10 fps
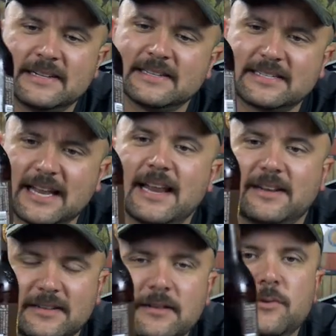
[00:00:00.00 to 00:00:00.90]

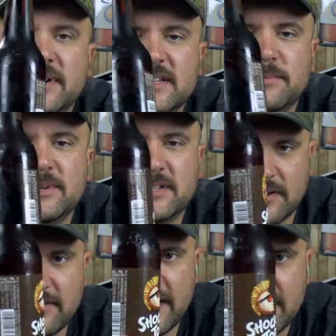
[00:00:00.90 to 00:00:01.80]
St. Louis,
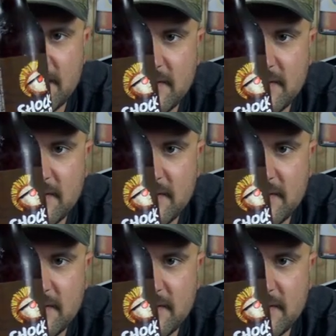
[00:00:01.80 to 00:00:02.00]
Missouri.